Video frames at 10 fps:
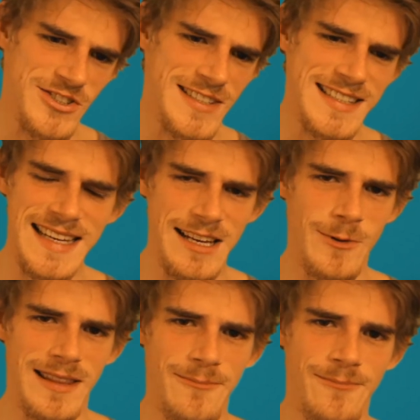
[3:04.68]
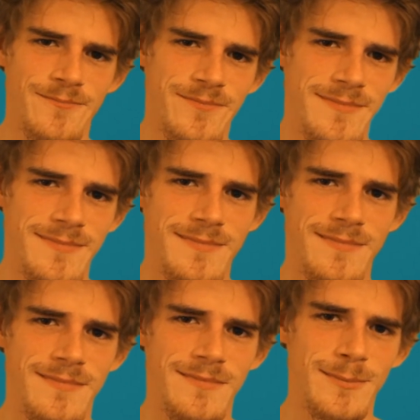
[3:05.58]
stayed with him,
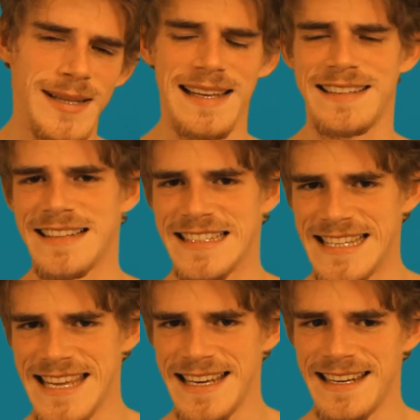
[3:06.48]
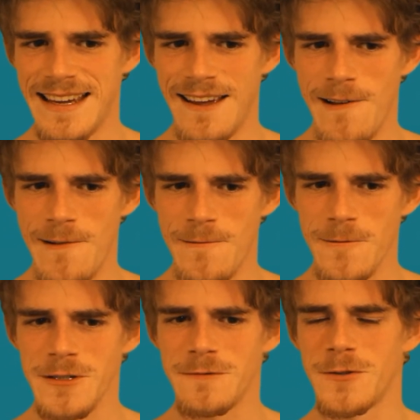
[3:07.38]
planting the seed for
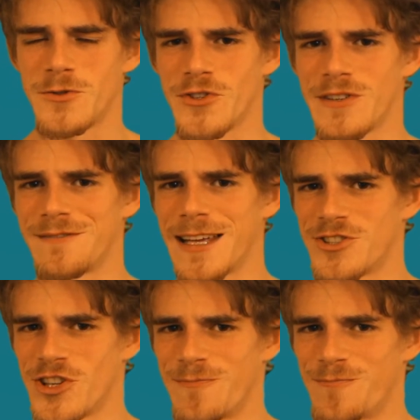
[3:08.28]
his future invention.